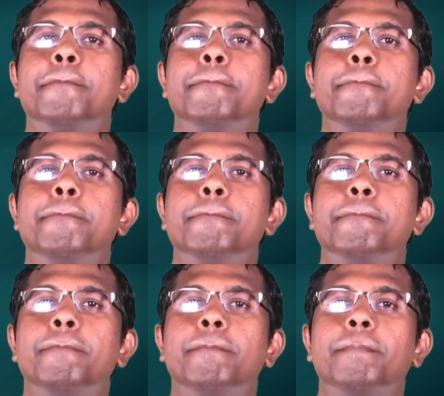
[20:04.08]

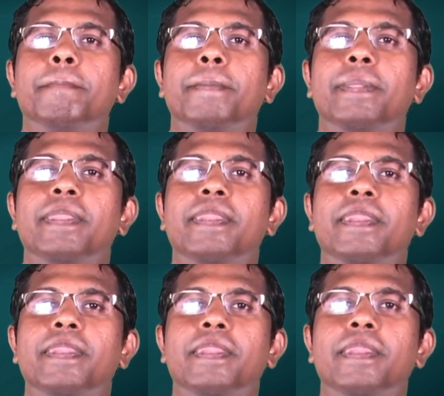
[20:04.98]

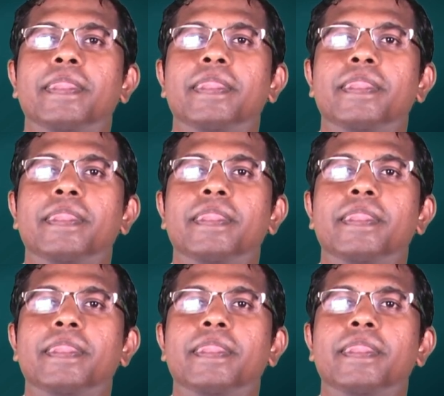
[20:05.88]
Nothing is said.